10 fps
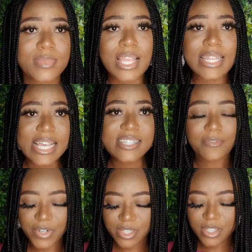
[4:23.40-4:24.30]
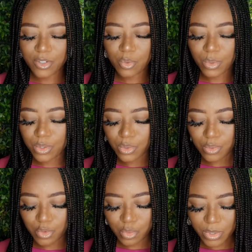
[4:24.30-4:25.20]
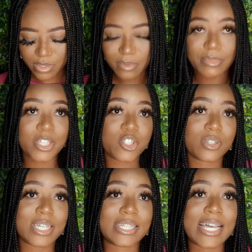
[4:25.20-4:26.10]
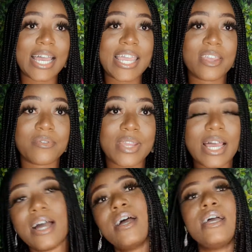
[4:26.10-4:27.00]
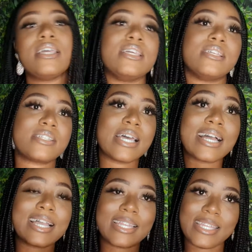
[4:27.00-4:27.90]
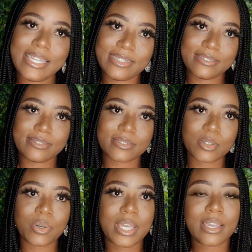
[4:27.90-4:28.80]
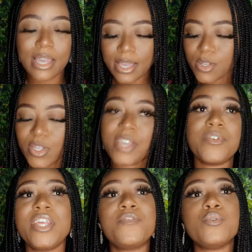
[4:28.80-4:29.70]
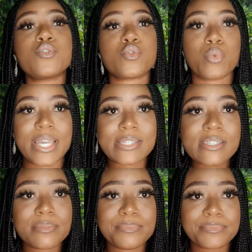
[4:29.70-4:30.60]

that's the first thing you want to do. You want to make sure that that area is clean. Okay, so even if you sweat